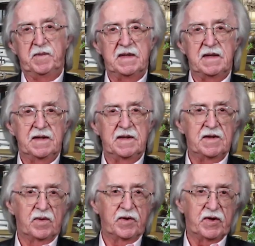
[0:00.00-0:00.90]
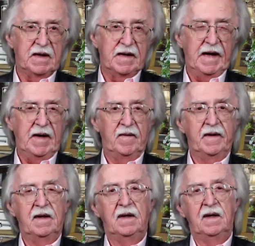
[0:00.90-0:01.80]
businesses were shut down,
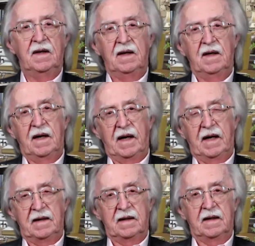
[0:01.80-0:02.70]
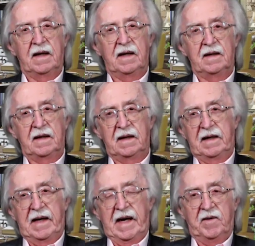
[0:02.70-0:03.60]
and
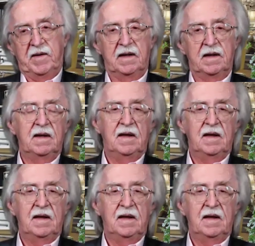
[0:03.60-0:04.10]
now the